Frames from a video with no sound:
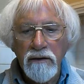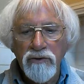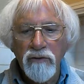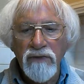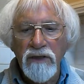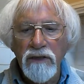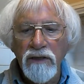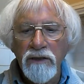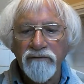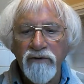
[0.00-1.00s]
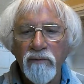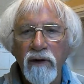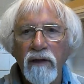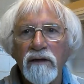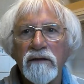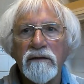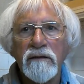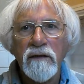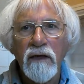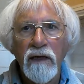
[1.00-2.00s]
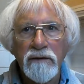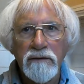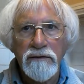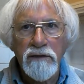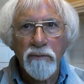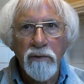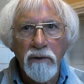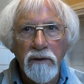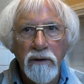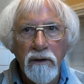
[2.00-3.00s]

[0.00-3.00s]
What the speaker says: dominion of the blood and sepulchre.